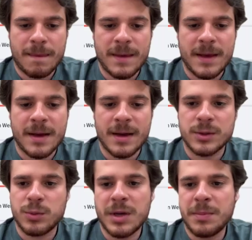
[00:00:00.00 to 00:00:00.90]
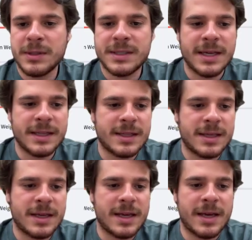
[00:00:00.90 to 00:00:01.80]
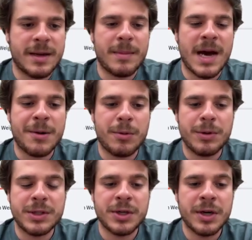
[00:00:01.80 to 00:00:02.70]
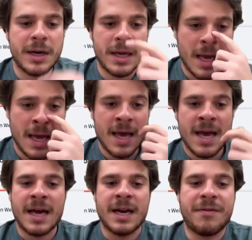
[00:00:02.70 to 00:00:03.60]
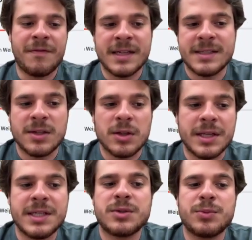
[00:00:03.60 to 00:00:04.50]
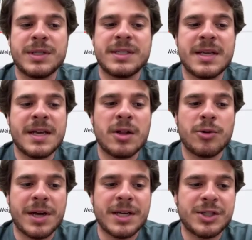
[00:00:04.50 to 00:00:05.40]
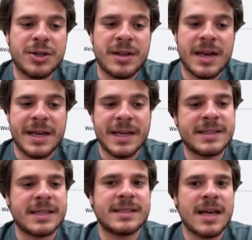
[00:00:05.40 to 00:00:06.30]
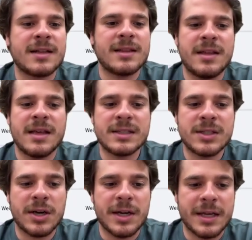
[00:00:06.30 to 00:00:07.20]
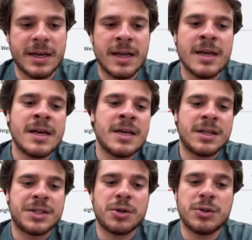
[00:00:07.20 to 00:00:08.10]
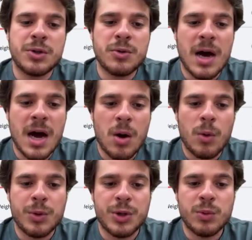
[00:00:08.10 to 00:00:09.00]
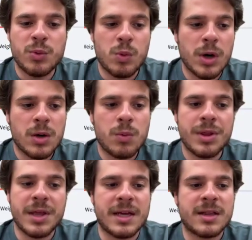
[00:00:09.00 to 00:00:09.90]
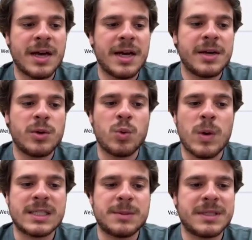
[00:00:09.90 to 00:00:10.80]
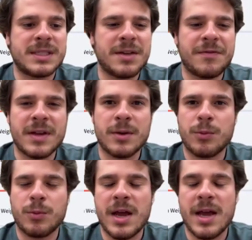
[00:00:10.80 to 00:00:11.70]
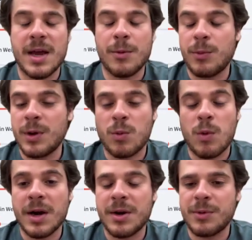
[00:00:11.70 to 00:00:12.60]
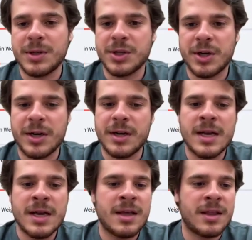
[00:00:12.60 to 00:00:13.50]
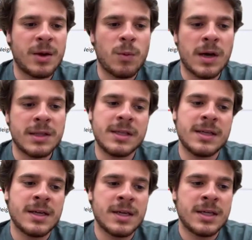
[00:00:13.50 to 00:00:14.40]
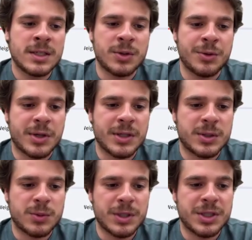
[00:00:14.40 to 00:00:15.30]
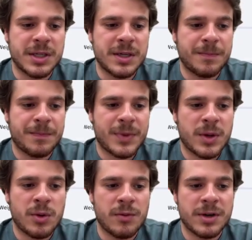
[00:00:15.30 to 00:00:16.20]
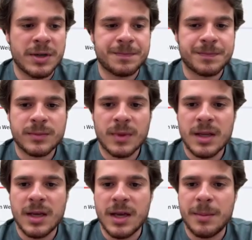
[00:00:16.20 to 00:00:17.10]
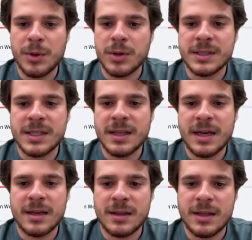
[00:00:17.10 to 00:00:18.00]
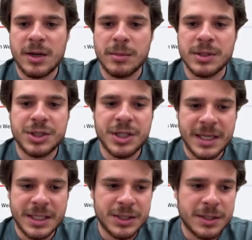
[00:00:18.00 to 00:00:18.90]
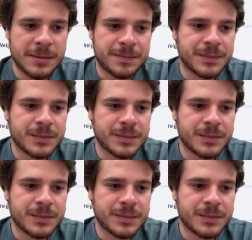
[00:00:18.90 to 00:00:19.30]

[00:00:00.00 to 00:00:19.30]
yeah, 20% annual return, and it finds the least risky allocation that hits exactly that target. This shows you how you'd work with a client who has specific required return they want, so you can switch it over. You can see that the numbers changed.